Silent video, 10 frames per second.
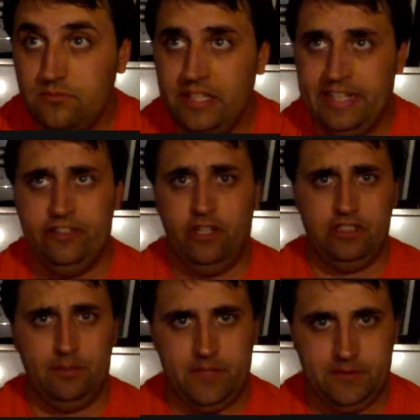He talked
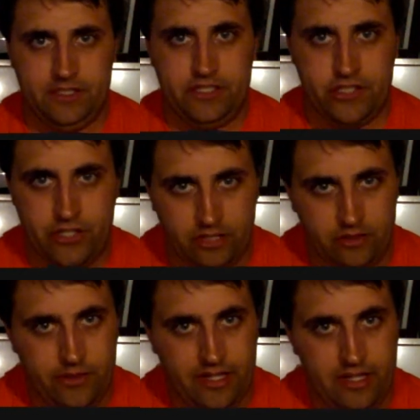about his
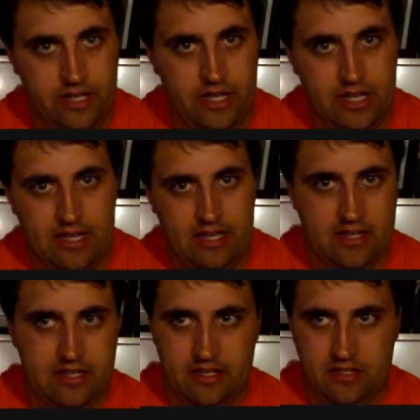children, and
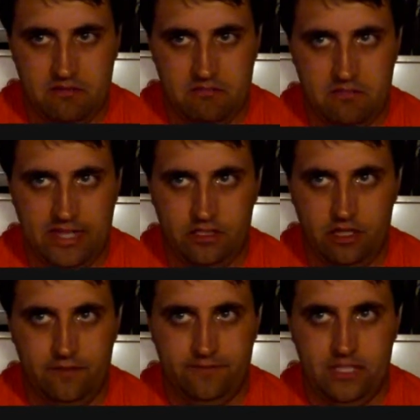
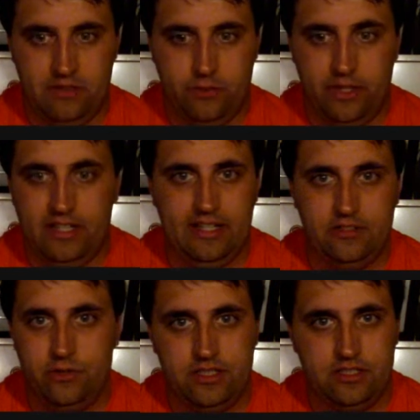Hasselhoff seemed really
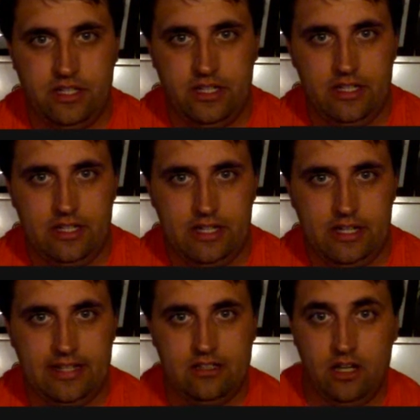interested in
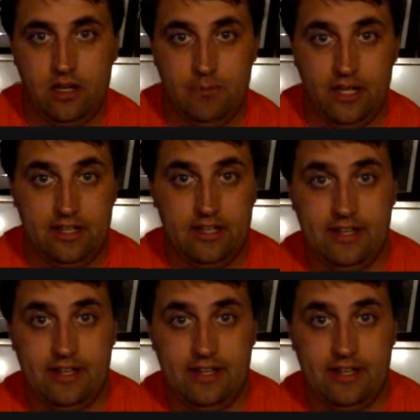that topic.